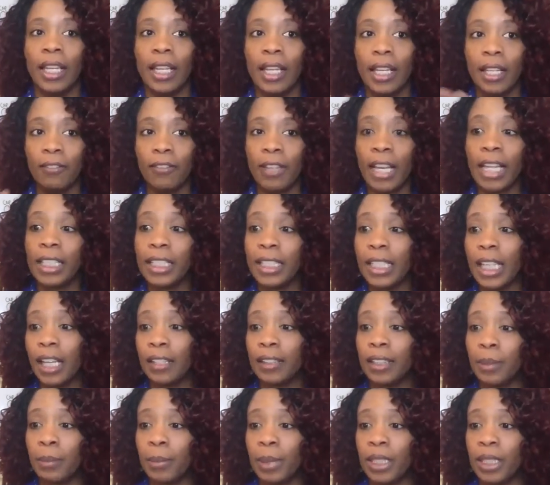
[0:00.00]
Finding
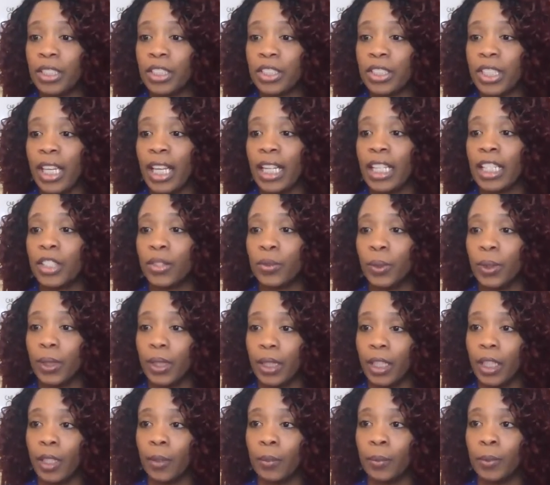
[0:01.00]
out their biggest challenge will
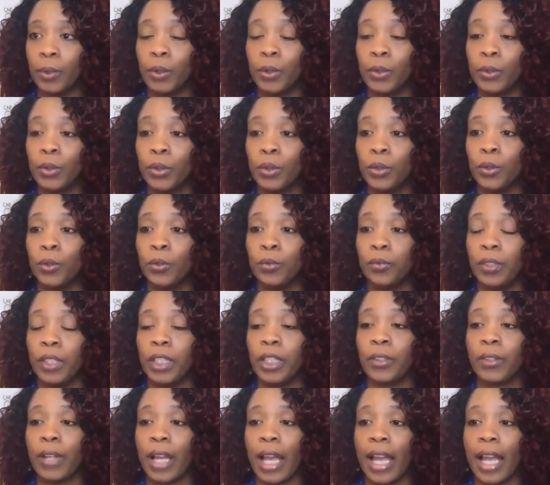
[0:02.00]
help you to
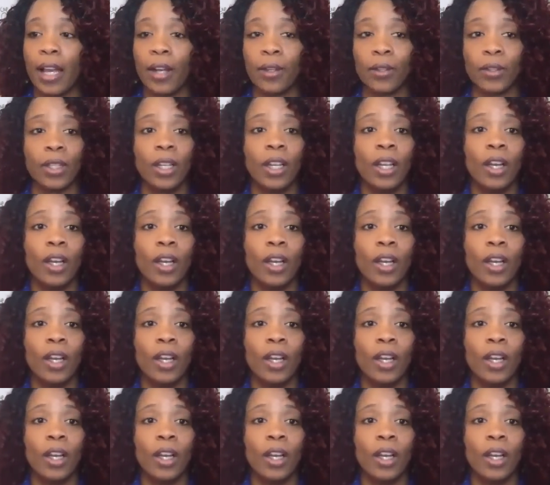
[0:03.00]
figure out